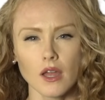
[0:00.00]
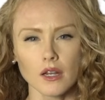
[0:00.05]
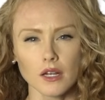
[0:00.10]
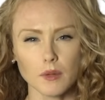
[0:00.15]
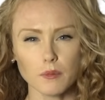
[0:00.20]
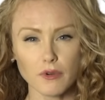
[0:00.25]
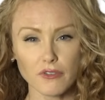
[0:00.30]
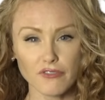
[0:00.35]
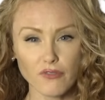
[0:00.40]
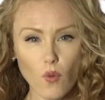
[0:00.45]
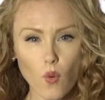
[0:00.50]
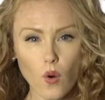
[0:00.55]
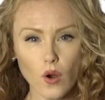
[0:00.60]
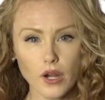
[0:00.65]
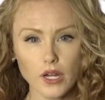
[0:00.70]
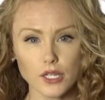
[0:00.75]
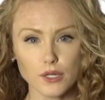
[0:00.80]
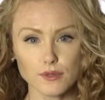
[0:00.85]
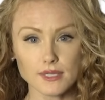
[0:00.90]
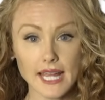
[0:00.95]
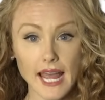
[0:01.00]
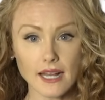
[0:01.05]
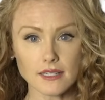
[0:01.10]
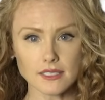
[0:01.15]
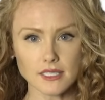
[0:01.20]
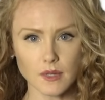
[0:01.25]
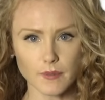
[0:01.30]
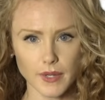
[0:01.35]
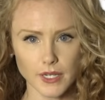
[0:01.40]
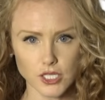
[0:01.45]
Number 4, use
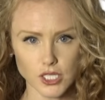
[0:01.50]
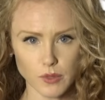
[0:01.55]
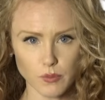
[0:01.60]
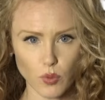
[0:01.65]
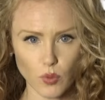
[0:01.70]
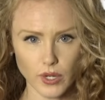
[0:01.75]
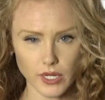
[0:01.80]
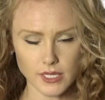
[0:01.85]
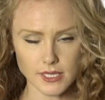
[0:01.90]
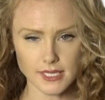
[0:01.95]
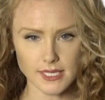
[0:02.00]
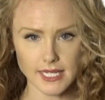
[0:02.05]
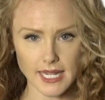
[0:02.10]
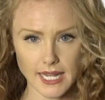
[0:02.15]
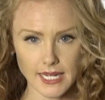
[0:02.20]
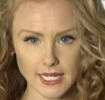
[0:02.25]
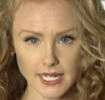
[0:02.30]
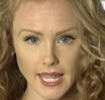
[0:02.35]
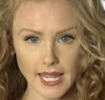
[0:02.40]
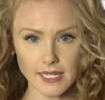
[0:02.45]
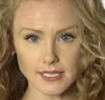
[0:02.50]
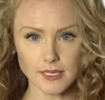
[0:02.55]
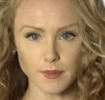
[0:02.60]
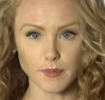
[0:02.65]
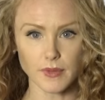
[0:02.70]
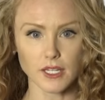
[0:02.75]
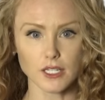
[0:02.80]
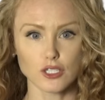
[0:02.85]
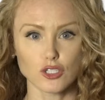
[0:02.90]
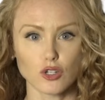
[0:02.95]
exclamation points to indicate
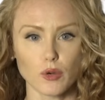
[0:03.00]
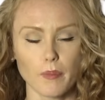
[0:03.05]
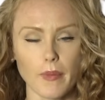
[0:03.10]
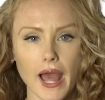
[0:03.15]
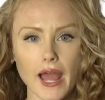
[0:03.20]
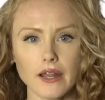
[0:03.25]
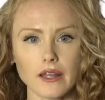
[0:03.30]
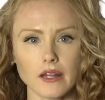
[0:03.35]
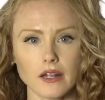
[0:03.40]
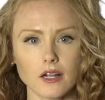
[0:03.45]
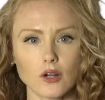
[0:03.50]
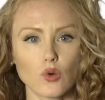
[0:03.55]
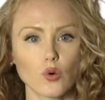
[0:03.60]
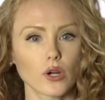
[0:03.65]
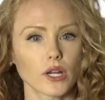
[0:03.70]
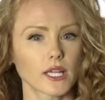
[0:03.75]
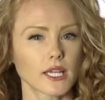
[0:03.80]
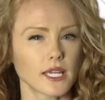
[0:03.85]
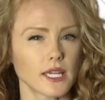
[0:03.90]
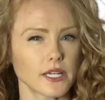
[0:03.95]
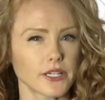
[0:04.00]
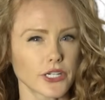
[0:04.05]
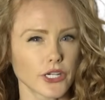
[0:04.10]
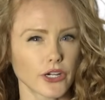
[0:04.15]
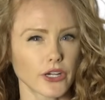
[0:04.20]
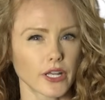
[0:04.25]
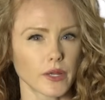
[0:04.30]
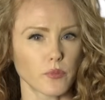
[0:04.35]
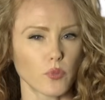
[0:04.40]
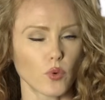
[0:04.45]
something dramatic or a key
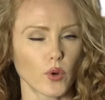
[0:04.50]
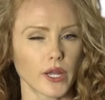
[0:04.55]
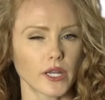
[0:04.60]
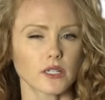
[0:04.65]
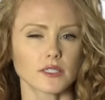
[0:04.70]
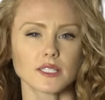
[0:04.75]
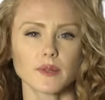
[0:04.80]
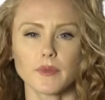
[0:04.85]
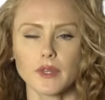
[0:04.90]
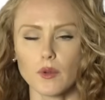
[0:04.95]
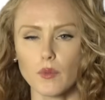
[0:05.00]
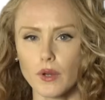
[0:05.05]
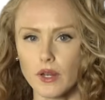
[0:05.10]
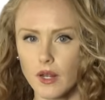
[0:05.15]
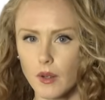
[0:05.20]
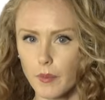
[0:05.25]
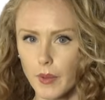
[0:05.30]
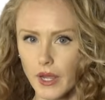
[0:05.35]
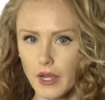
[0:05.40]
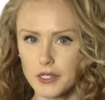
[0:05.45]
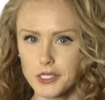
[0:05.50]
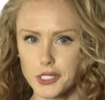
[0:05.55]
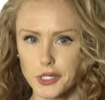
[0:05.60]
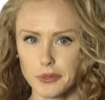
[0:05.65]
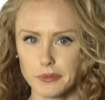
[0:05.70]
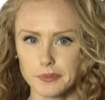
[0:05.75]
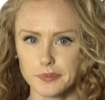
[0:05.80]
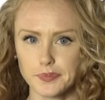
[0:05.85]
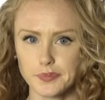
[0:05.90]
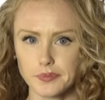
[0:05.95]
turning point or something you want to come back to.
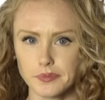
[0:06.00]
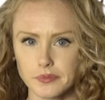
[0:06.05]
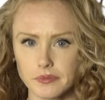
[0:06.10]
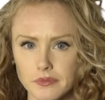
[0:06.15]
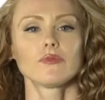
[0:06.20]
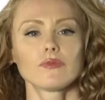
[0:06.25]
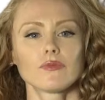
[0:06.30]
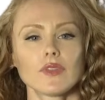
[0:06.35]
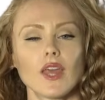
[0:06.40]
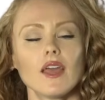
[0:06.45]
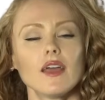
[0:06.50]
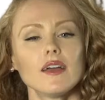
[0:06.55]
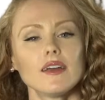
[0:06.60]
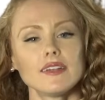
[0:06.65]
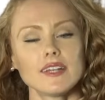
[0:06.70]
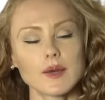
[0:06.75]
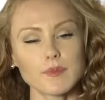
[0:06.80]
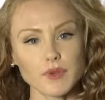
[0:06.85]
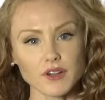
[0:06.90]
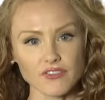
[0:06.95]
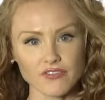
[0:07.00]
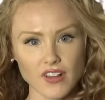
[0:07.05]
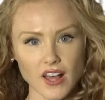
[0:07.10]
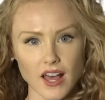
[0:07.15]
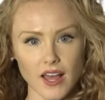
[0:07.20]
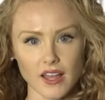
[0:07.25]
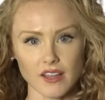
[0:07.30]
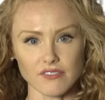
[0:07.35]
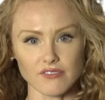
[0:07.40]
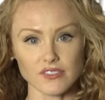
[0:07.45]
Number
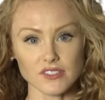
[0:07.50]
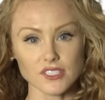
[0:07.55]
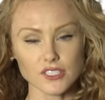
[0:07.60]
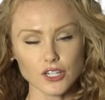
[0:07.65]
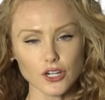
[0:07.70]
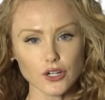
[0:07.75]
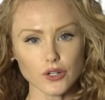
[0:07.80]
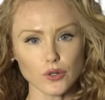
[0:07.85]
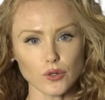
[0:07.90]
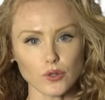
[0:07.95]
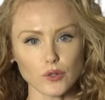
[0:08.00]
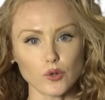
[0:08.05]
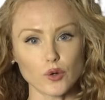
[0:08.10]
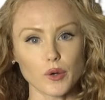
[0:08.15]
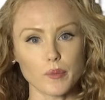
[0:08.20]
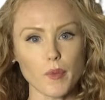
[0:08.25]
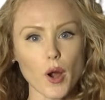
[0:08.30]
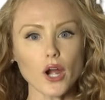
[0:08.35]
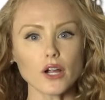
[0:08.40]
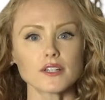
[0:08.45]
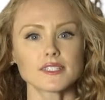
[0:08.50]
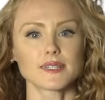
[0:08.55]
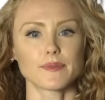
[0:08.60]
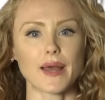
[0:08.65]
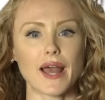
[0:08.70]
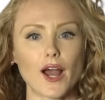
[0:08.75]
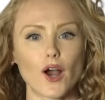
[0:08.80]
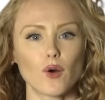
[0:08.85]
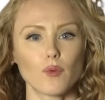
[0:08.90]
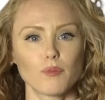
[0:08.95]
5, circle or mark
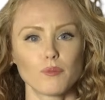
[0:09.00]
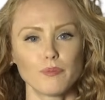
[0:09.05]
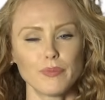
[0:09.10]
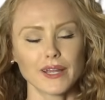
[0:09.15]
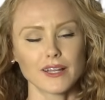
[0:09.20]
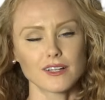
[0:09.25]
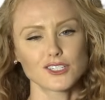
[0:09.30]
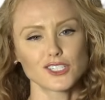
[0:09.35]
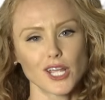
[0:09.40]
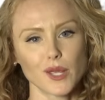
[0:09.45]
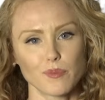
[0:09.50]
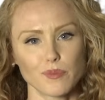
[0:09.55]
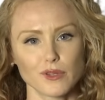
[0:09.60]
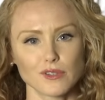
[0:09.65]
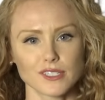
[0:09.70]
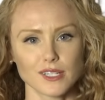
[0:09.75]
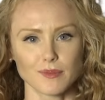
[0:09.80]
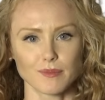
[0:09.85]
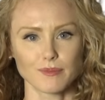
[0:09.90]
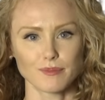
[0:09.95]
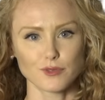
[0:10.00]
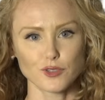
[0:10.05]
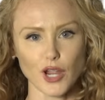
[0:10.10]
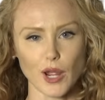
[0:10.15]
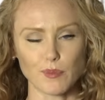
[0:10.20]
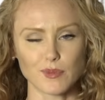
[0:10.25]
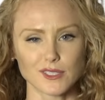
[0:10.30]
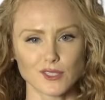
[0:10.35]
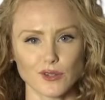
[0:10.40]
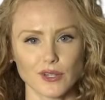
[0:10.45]
somehow, pick a shape, use a
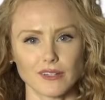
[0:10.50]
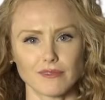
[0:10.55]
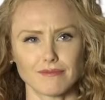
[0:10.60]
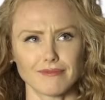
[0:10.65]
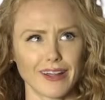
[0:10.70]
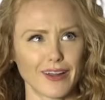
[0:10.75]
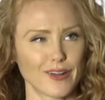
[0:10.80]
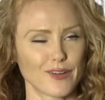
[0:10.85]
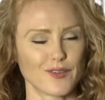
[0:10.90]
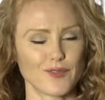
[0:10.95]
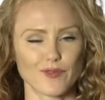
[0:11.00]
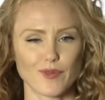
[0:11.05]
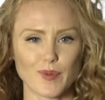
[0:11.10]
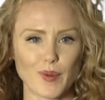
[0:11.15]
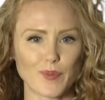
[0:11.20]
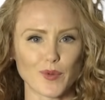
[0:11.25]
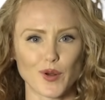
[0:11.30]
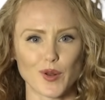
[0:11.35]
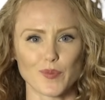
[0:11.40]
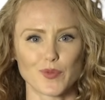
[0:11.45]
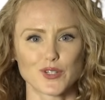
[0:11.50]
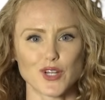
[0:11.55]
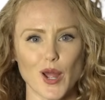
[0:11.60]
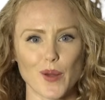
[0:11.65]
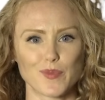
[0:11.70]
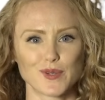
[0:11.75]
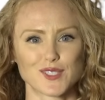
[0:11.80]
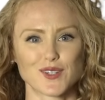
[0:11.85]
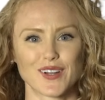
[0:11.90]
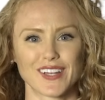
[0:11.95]
trapezoid. I don't even remember what a
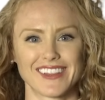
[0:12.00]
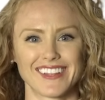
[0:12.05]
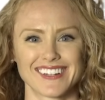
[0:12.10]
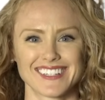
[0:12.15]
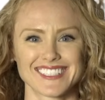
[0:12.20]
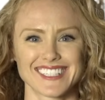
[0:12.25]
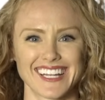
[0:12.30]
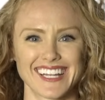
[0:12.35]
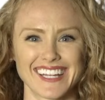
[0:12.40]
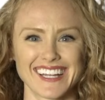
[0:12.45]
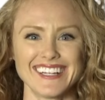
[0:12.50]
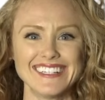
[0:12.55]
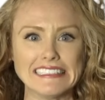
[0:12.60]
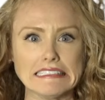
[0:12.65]
trapezoid looks like.